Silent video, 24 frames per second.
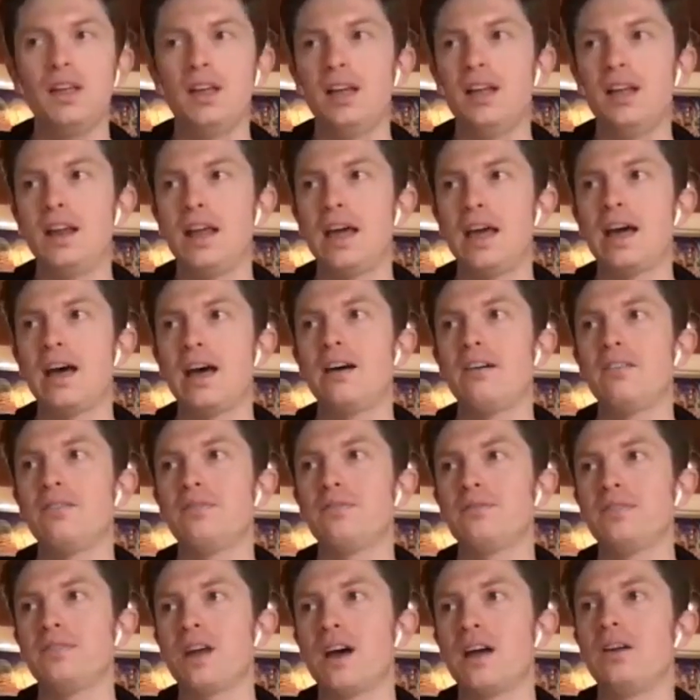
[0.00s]
and have
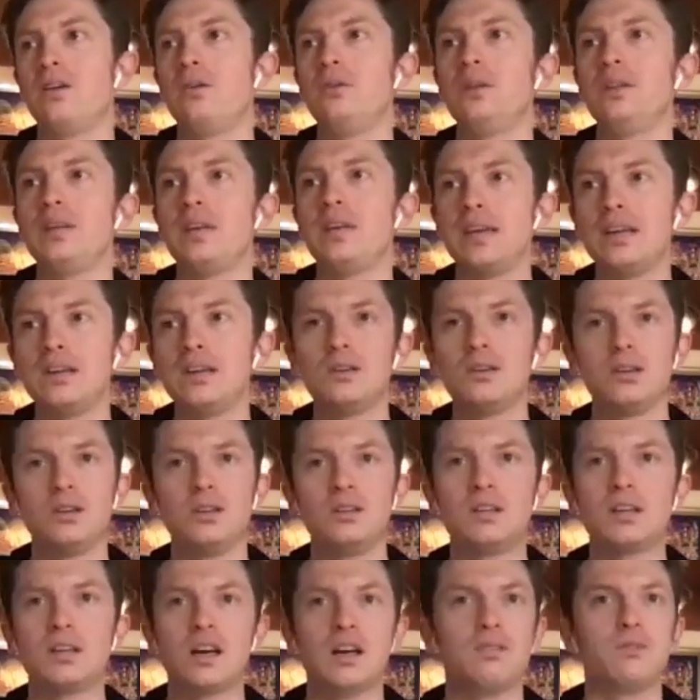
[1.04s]
not only a good
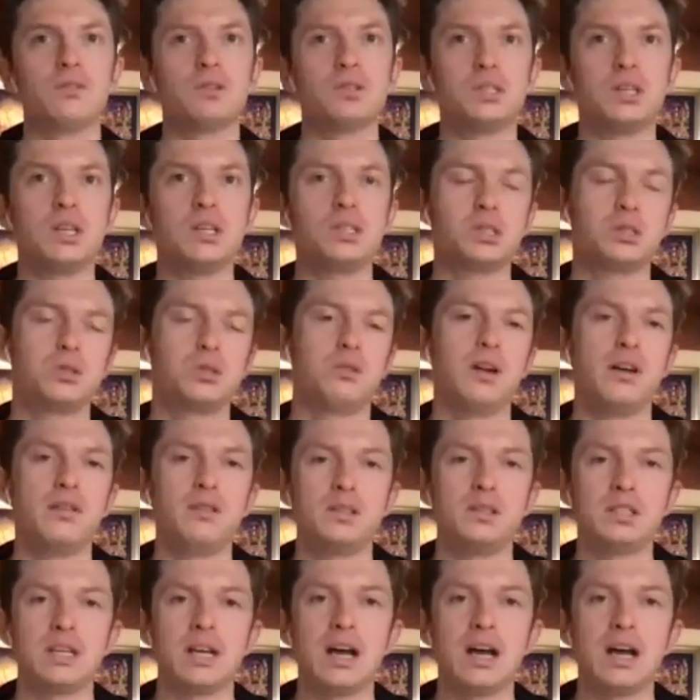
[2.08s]
conversation around a